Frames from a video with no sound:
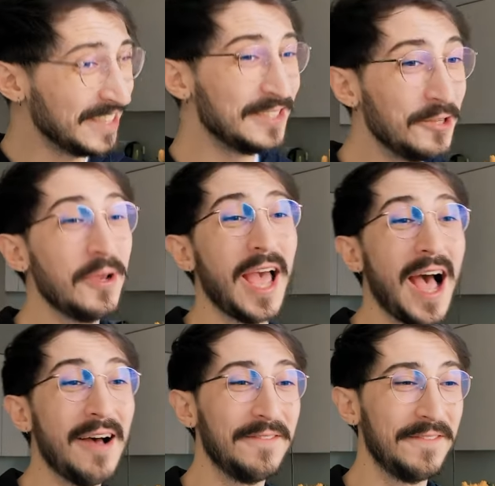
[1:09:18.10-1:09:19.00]
of do
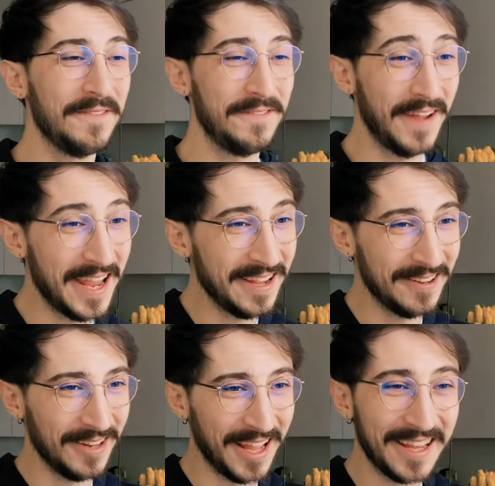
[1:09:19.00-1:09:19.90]
have fake,
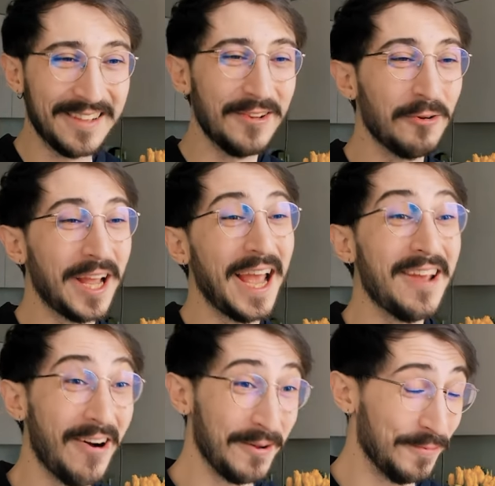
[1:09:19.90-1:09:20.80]
like not A
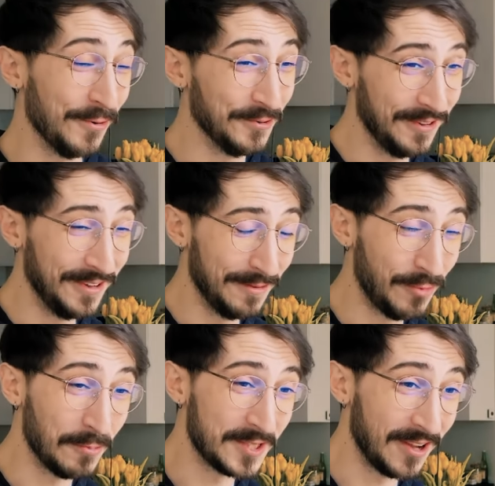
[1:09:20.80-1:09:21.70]
I pop, uh,
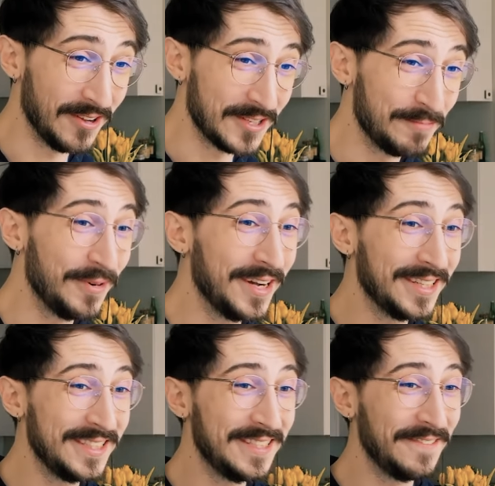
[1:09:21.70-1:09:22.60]
pop stars,
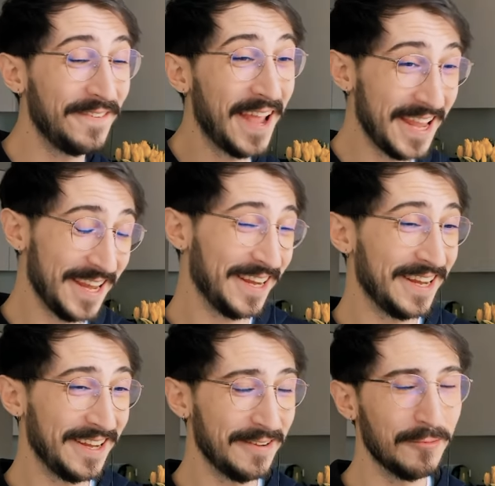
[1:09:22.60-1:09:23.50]
but
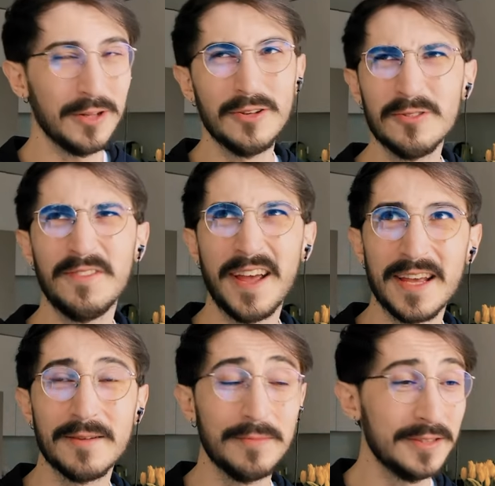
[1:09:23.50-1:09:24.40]
fake, well, not
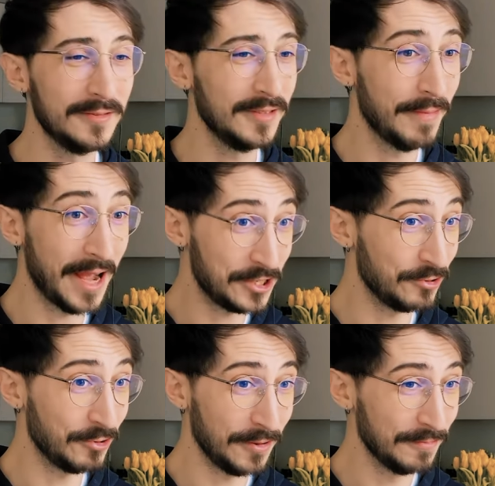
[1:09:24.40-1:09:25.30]
fake, but
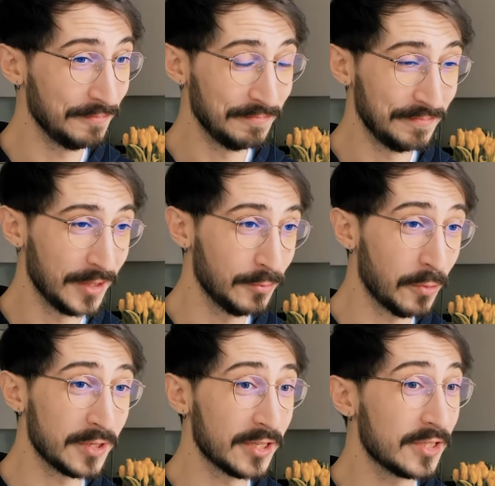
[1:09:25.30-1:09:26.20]
imaginary
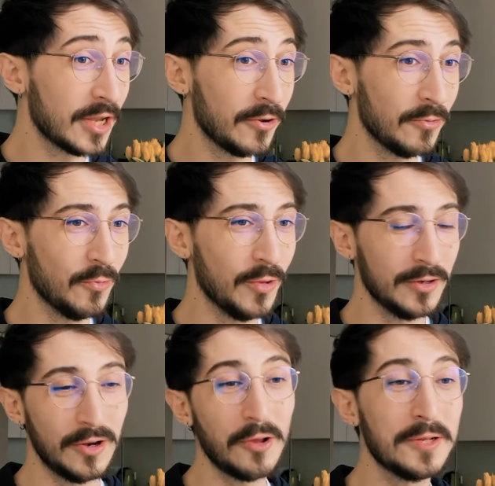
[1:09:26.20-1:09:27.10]
pop stars. So a
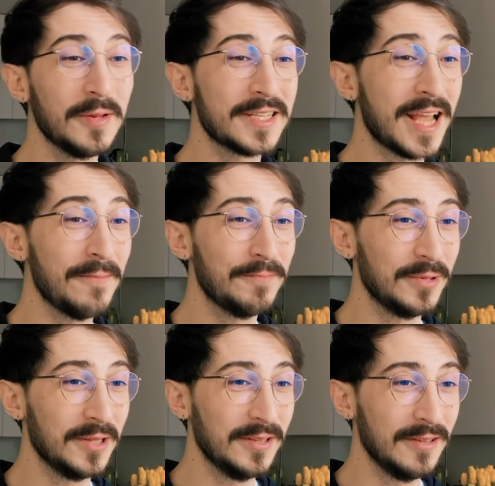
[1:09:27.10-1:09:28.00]
notable
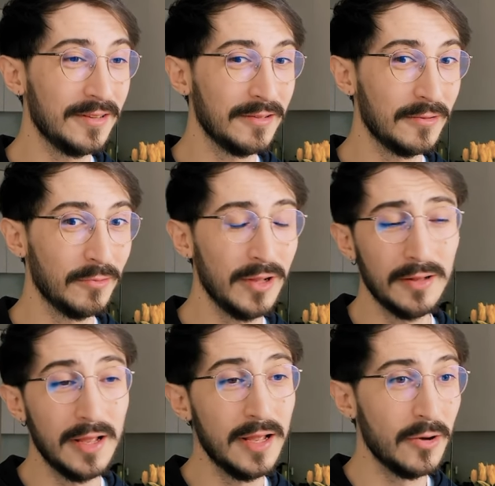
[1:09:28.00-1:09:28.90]
example,
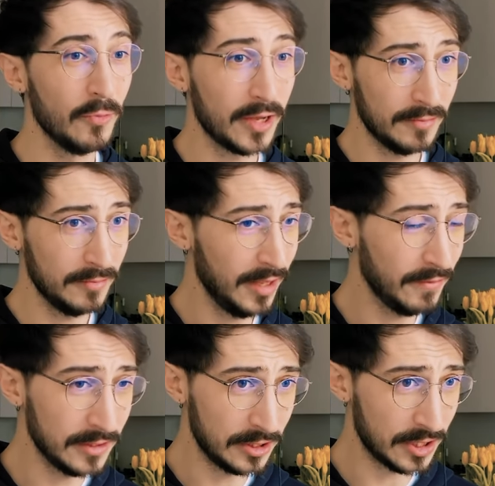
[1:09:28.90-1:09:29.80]
well, we,
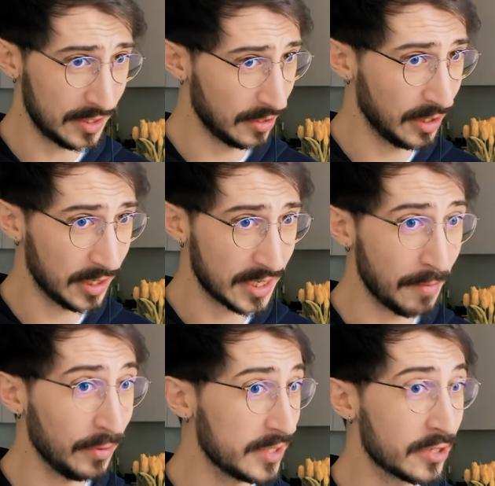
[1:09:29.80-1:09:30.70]
even just a good
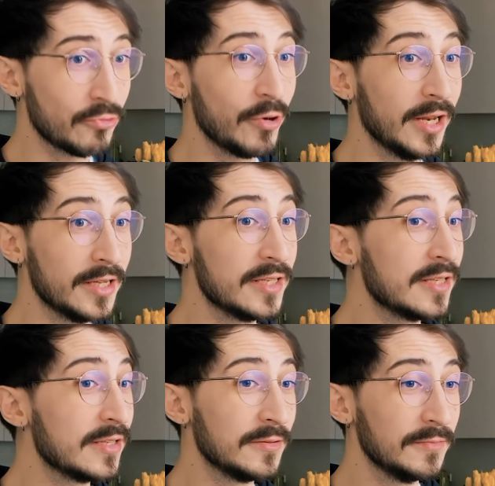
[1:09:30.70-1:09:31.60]
example is
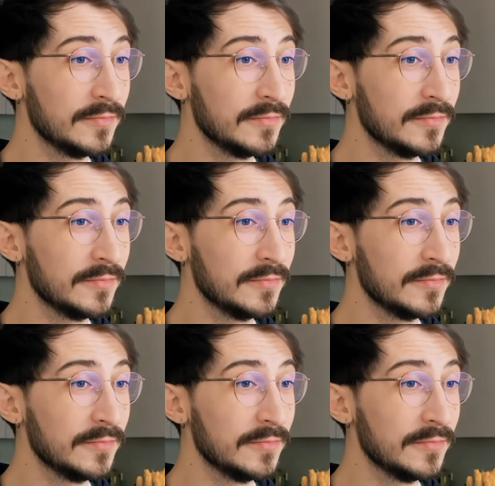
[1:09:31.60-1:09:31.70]
Gorillaz.